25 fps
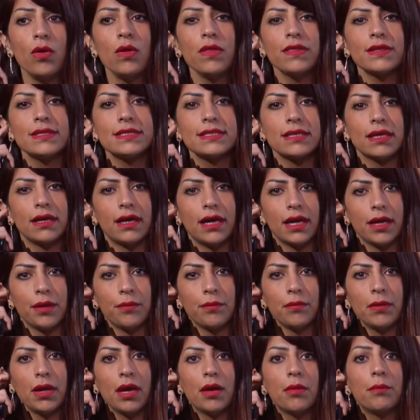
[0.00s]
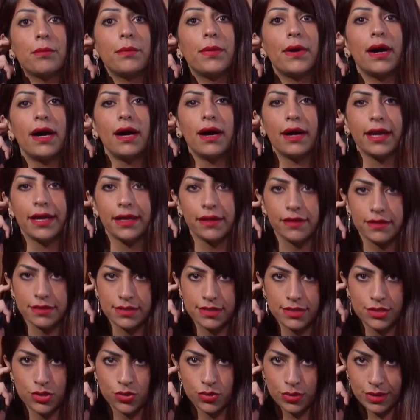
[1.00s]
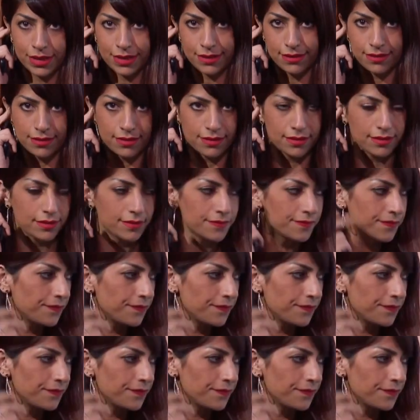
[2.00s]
the time by the students.